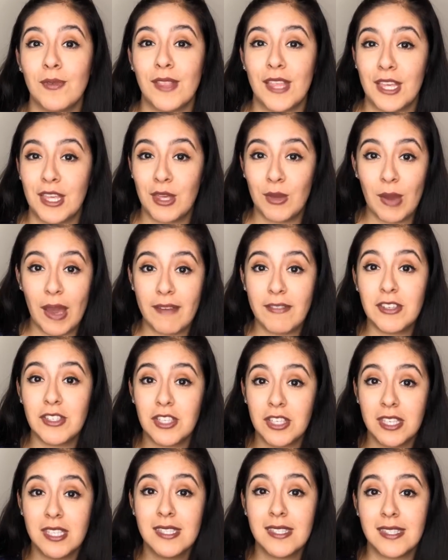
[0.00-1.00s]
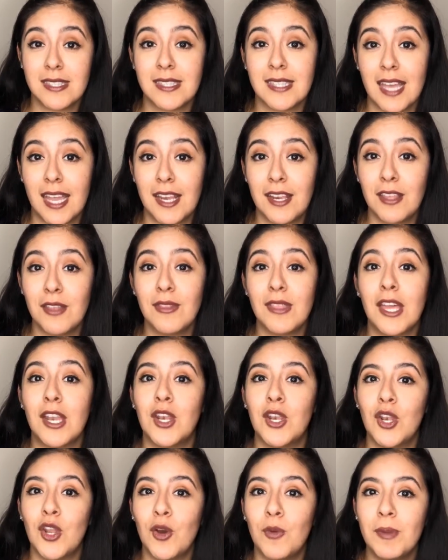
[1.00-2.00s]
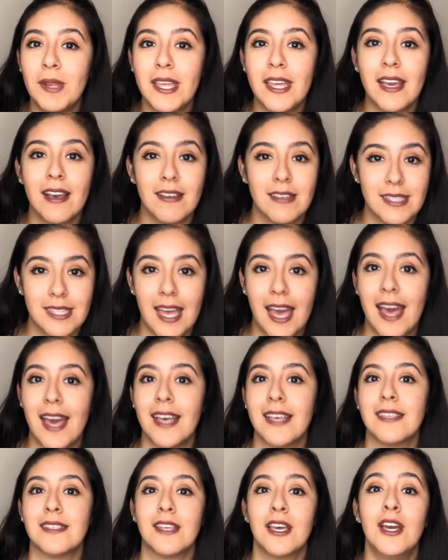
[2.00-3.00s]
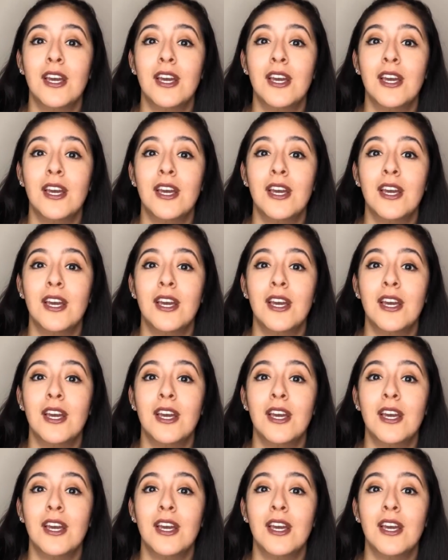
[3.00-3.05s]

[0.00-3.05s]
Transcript: Like, you have a genius inside you that nobody else has.